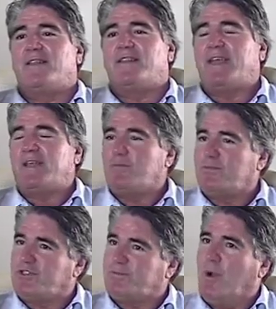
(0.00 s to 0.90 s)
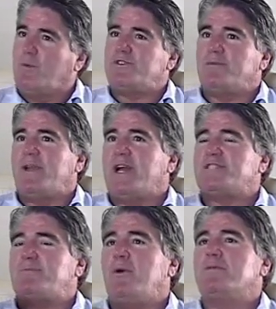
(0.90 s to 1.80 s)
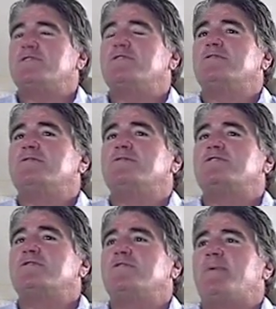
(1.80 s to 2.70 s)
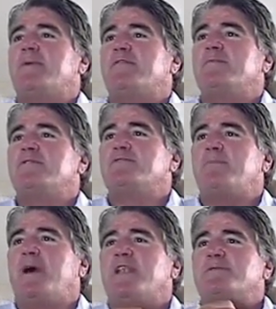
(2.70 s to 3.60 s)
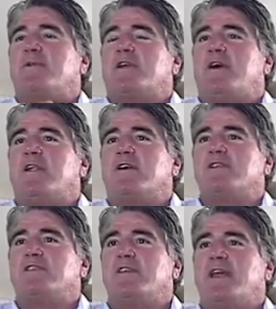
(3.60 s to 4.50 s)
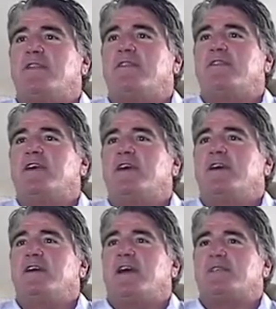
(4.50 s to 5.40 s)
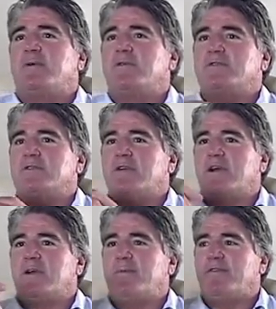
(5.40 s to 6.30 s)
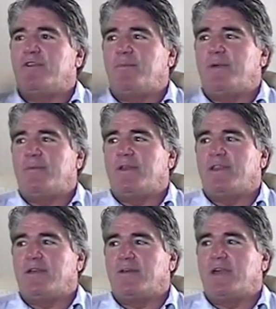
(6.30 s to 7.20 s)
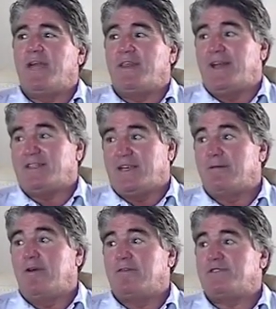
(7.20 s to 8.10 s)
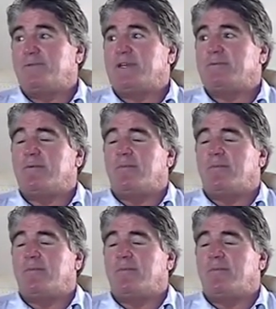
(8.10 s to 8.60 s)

they spoke to me. I spoke to two of the people from New Japan. That's what they call that sort of length. I spoke to a couple of other people in the UK that actually came over to speak to me